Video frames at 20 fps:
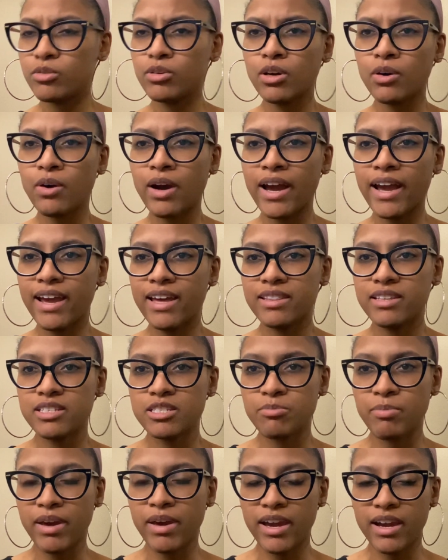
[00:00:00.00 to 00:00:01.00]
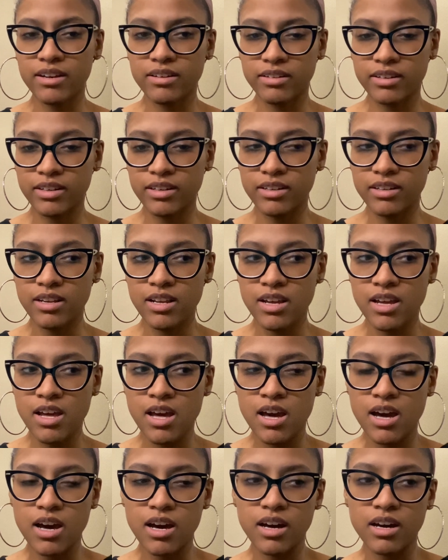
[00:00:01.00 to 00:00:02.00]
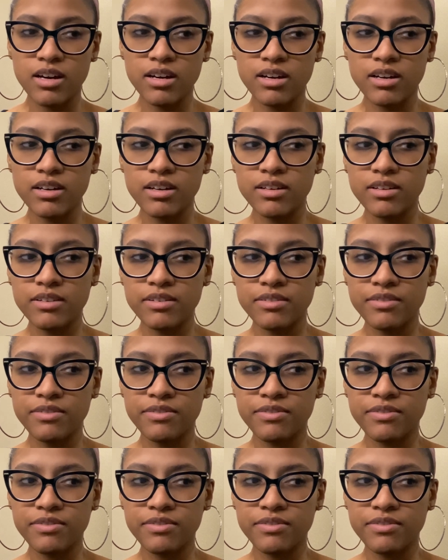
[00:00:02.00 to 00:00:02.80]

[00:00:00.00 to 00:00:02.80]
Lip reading: I had this pattern of